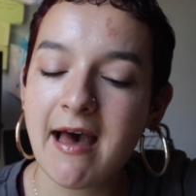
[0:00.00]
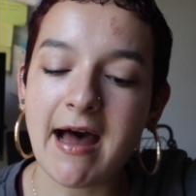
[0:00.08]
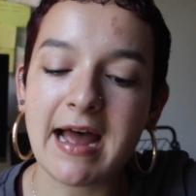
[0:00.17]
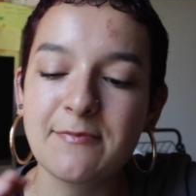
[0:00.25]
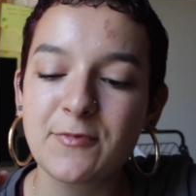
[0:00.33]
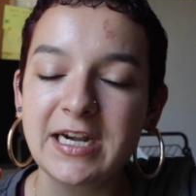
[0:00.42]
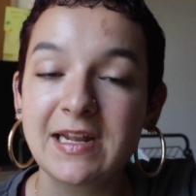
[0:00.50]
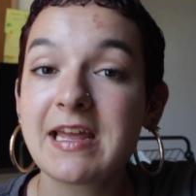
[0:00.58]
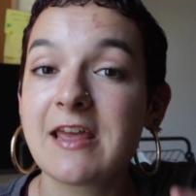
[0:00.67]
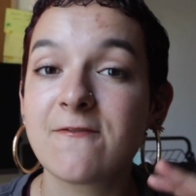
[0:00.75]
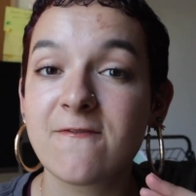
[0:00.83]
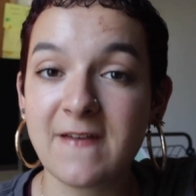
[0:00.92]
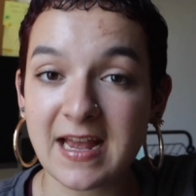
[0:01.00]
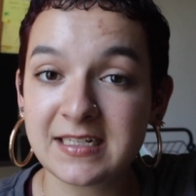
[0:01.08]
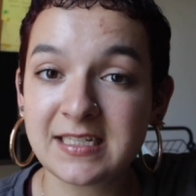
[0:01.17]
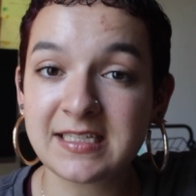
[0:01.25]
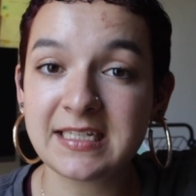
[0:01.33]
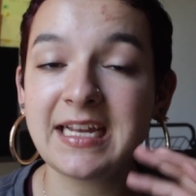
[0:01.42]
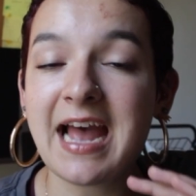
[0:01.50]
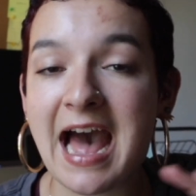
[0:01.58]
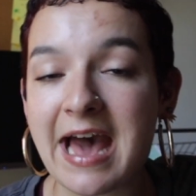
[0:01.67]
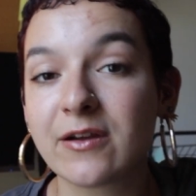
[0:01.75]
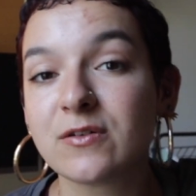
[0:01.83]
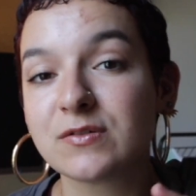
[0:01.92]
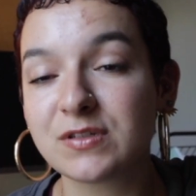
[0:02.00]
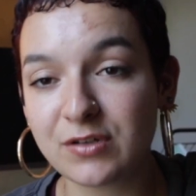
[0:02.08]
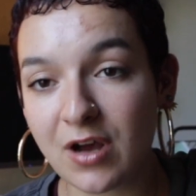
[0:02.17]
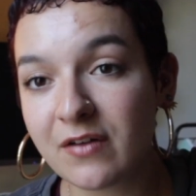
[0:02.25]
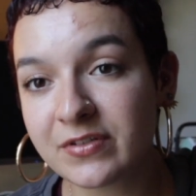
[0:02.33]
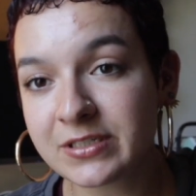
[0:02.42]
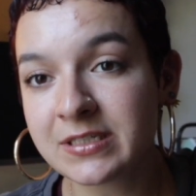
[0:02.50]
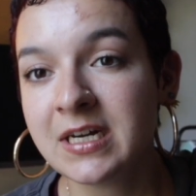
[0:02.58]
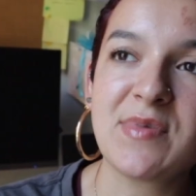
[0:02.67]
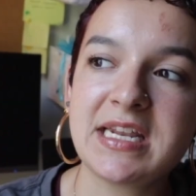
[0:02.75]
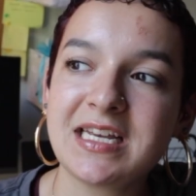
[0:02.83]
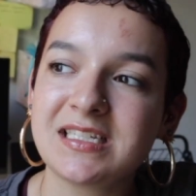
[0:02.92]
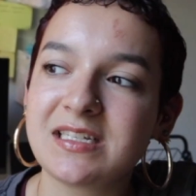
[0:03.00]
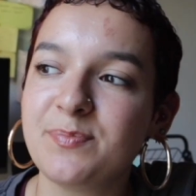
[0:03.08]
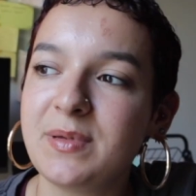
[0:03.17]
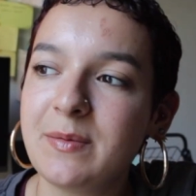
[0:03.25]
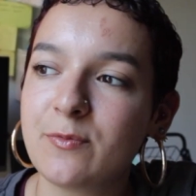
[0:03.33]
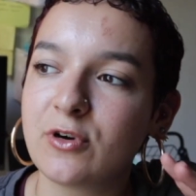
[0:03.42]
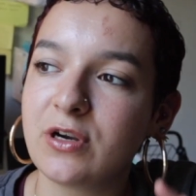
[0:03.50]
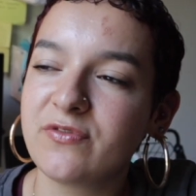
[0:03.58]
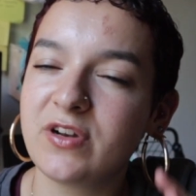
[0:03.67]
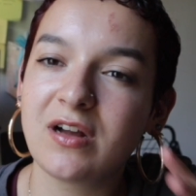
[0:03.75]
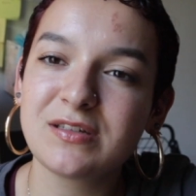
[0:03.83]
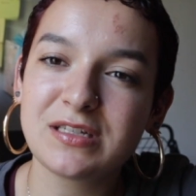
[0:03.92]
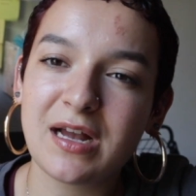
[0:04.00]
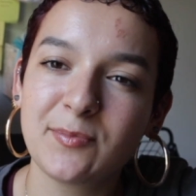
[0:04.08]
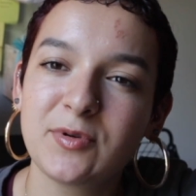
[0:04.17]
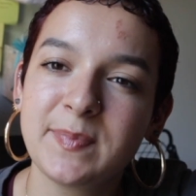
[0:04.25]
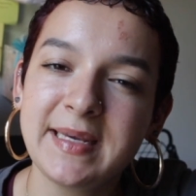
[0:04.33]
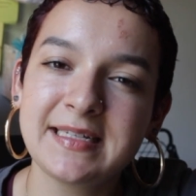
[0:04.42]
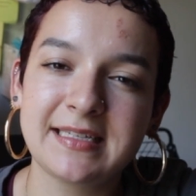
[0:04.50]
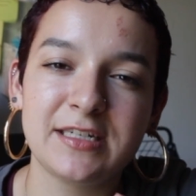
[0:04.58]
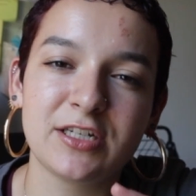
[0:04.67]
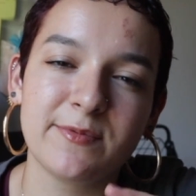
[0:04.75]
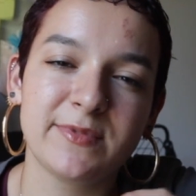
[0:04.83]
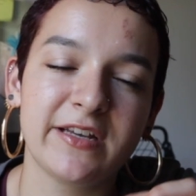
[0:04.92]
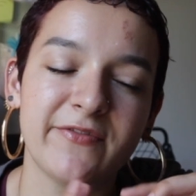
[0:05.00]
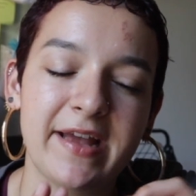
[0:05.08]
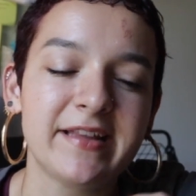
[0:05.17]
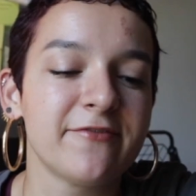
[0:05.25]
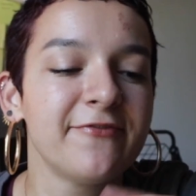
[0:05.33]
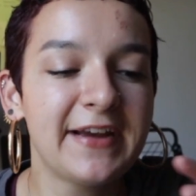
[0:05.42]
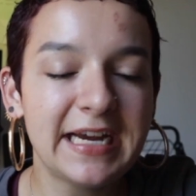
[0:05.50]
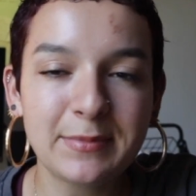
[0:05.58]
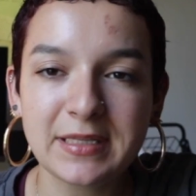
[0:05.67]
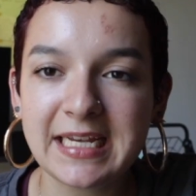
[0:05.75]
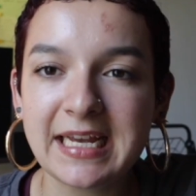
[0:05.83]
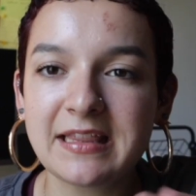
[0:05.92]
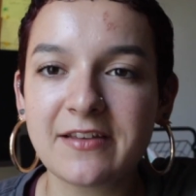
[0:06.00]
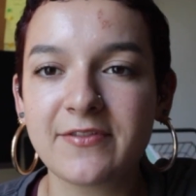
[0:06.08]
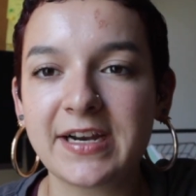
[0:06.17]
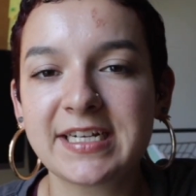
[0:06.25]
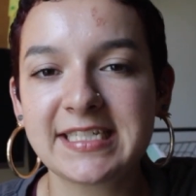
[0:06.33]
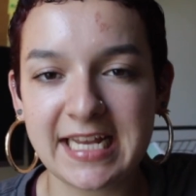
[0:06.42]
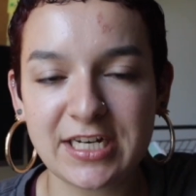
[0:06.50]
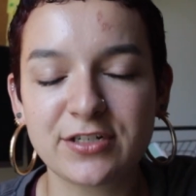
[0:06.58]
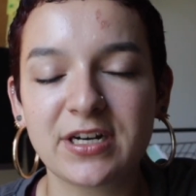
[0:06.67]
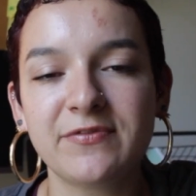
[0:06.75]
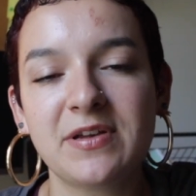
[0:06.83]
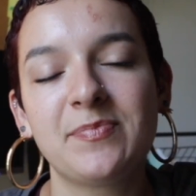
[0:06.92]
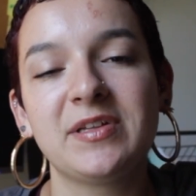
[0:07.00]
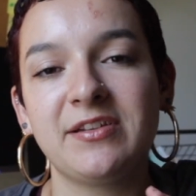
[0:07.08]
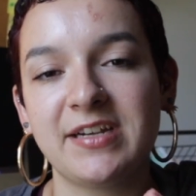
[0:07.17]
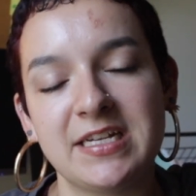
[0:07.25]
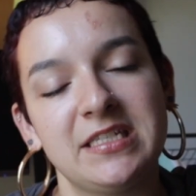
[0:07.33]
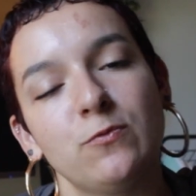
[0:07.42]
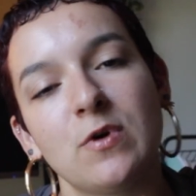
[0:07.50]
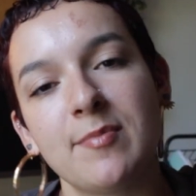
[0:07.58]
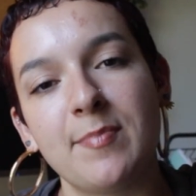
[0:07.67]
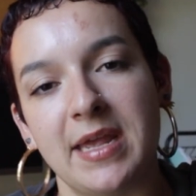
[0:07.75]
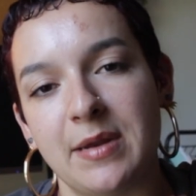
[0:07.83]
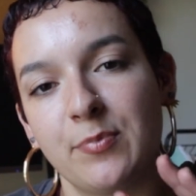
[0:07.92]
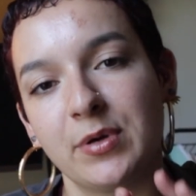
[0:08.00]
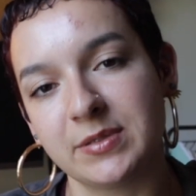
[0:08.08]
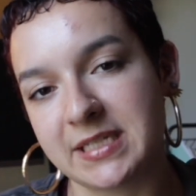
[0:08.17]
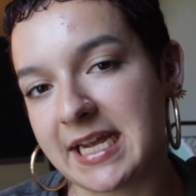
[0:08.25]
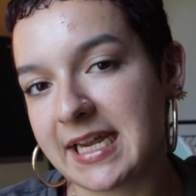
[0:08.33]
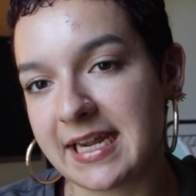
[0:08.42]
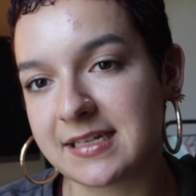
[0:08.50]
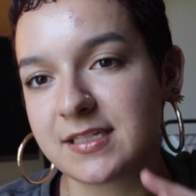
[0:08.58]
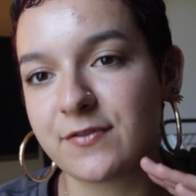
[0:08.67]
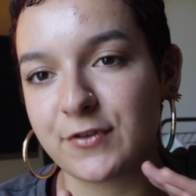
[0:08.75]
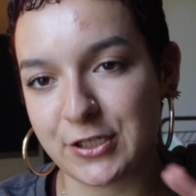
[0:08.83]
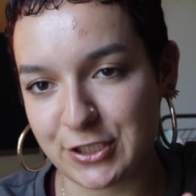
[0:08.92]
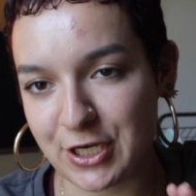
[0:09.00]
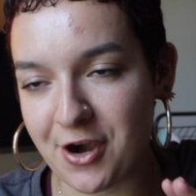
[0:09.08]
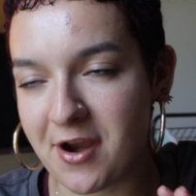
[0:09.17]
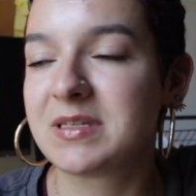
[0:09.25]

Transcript: I'm writing a fantasy adult novel. It is a bit more of an ensemble piece in terms of it's a family at the very center of it, but there is one main protagonist for sure.